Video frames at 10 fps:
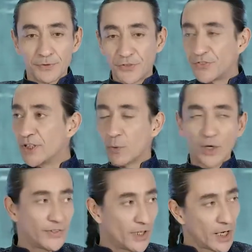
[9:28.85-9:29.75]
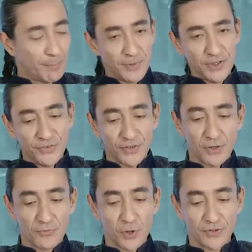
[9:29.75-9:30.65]
the still water, a piece
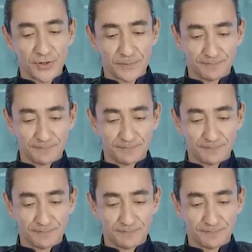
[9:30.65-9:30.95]
of water.